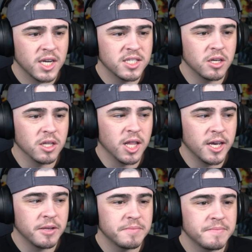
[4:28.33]
That's a good
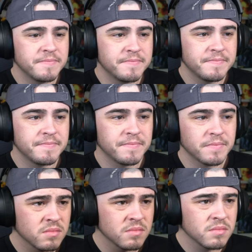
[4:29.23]
line.
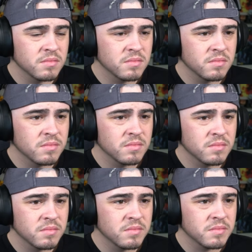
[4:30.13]
You
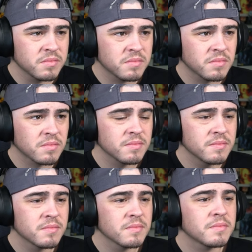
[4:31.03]
ran from the Spartan
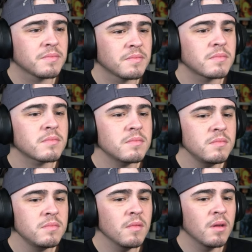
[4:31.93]
program.
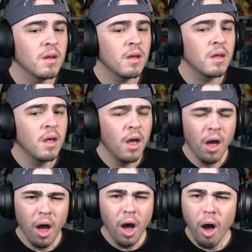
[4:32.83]
You ran from the
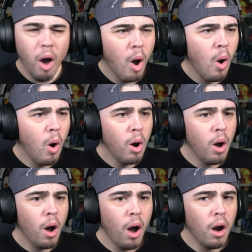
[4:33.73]
rubble.
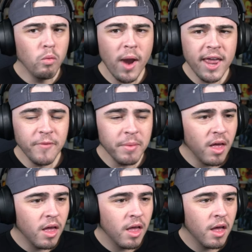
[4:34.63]
When Rubio for...
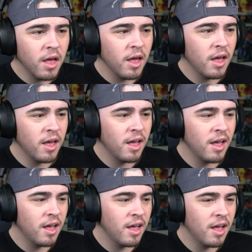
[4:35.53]
came for us, it was
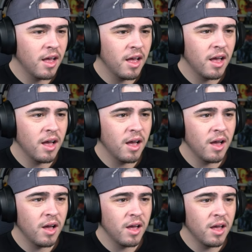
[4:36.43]
all oh, me.
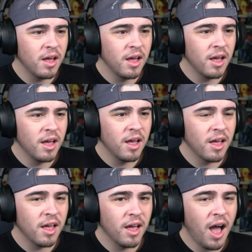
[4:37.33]
hold on.
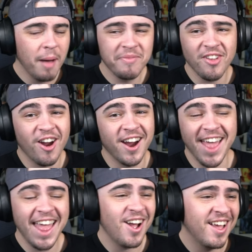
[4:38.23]
I'm sorry.
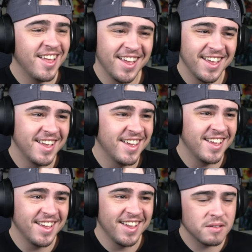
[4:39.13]
Don't Blame me for that.
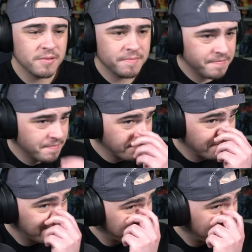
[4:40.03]
I need to be
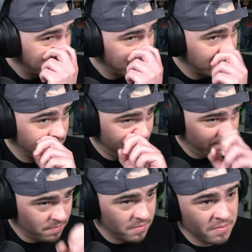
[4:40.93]
scared because that's
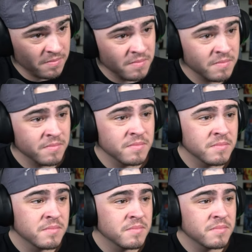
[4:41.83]
where I am, and
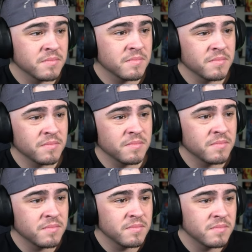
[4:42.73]
I want you with
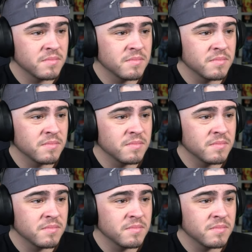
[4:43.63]
me.